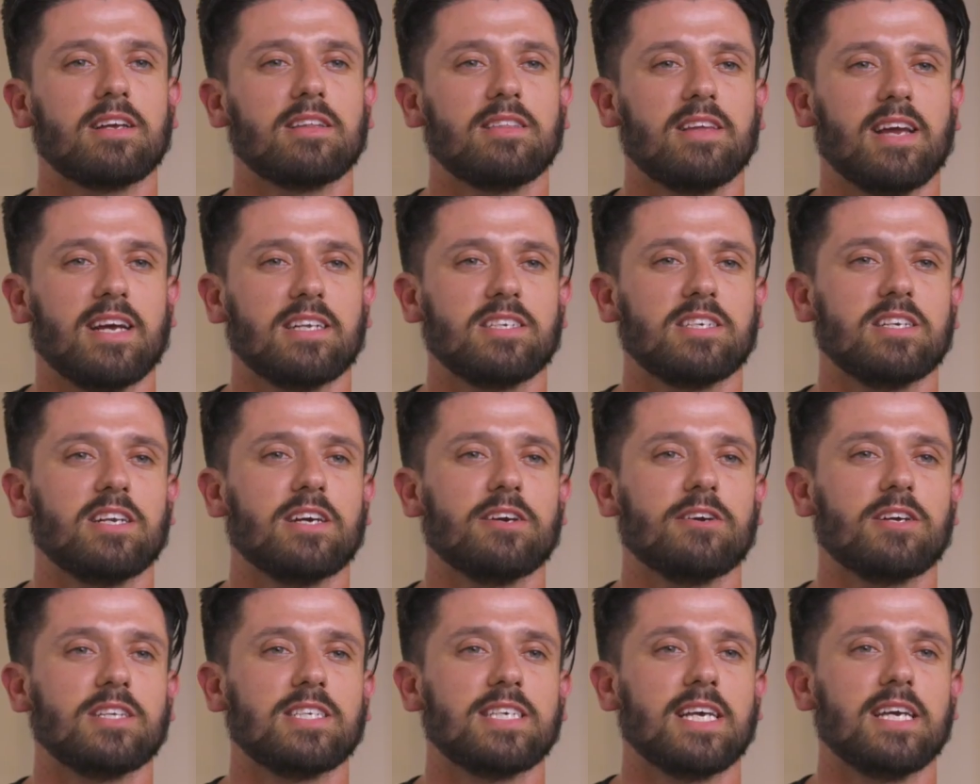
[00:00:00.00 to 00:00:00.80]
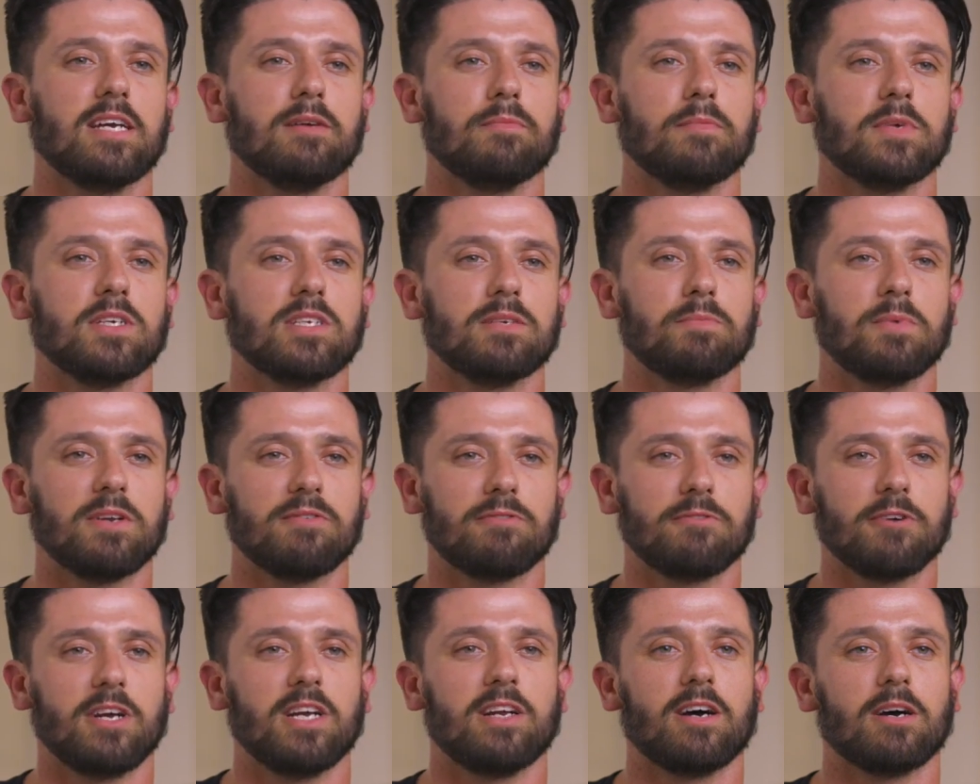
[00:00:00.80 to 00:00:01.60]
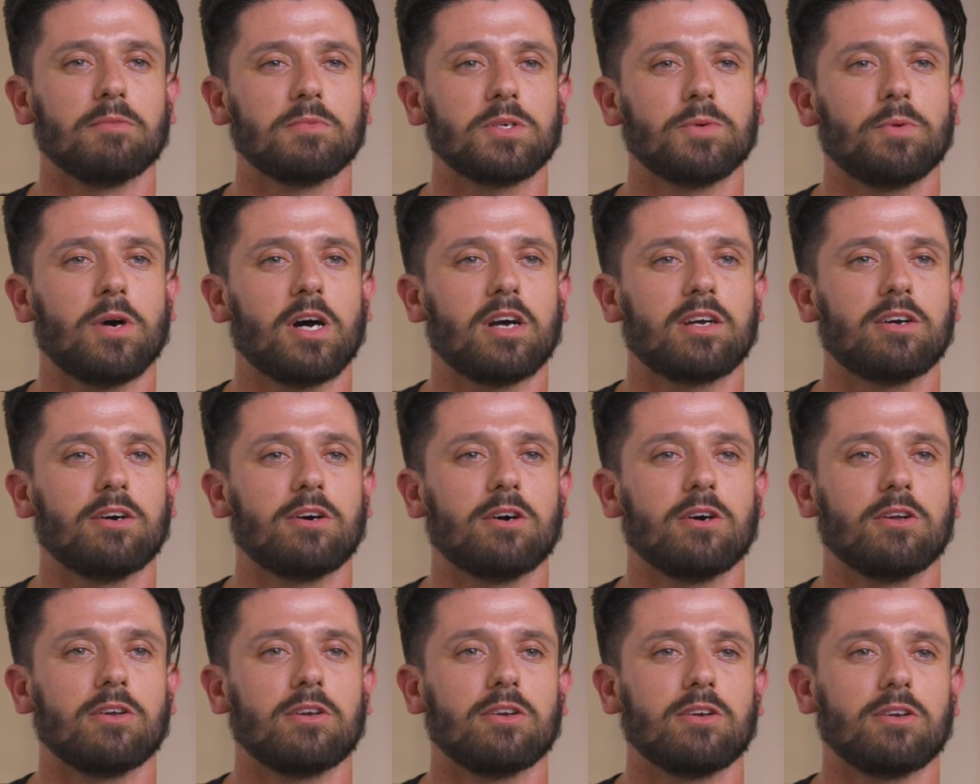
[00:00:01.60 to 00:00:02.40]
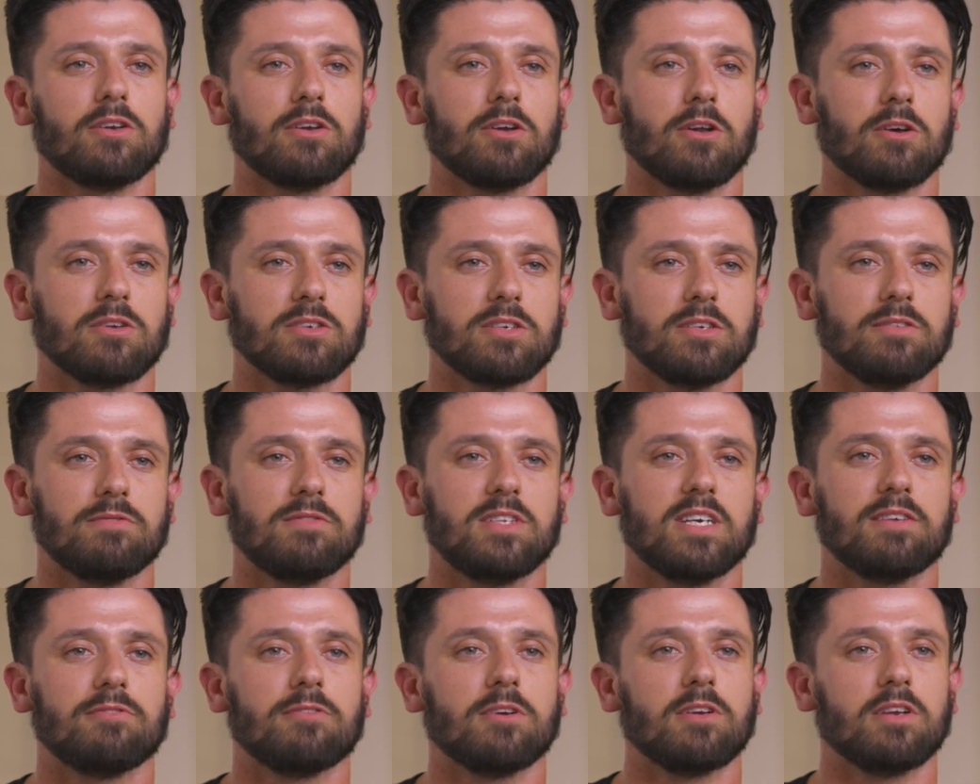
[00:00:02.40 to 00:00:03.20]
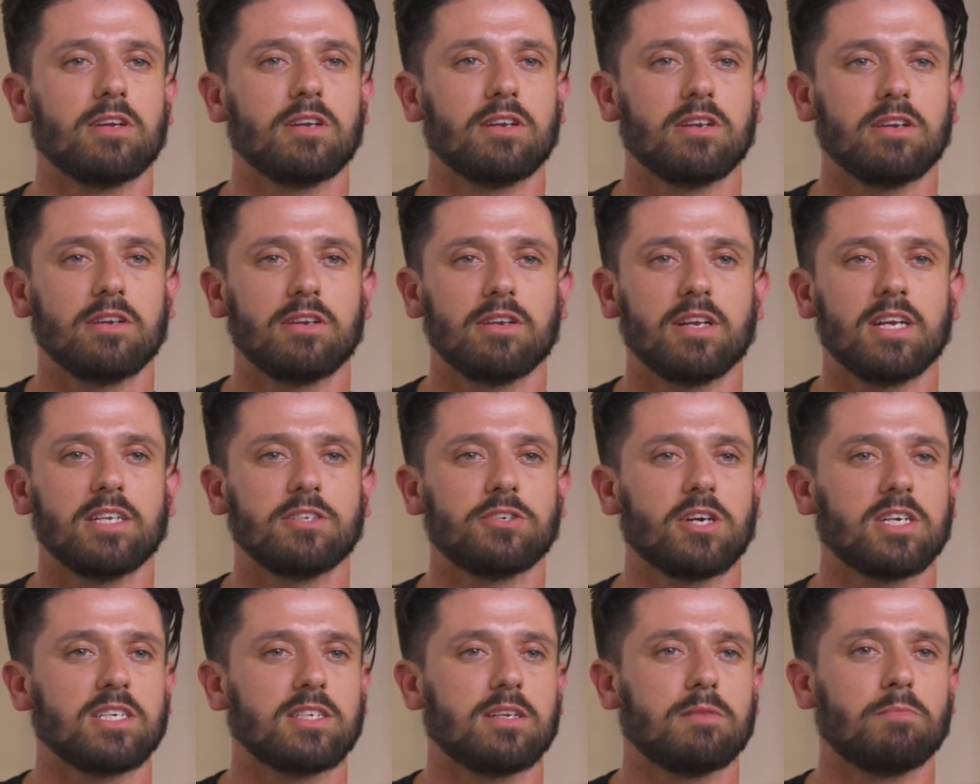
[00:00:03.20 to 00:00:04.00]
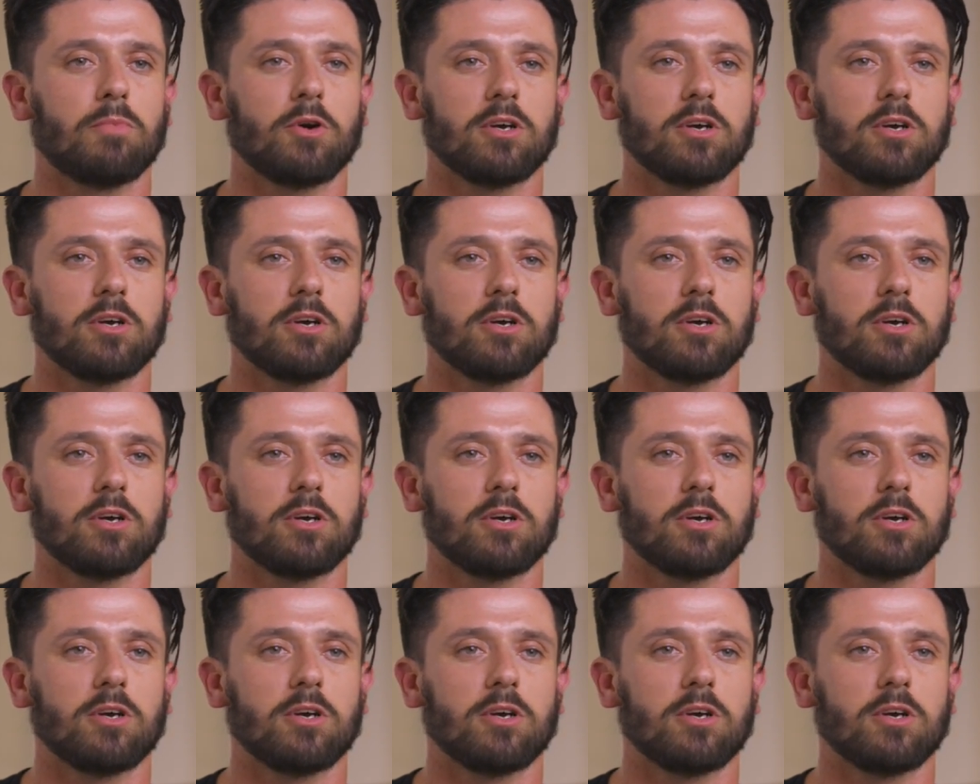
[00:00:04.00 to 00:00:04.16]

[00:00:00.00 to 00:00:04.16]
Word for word: The engineering team has been freed up to work on lots of different and interesting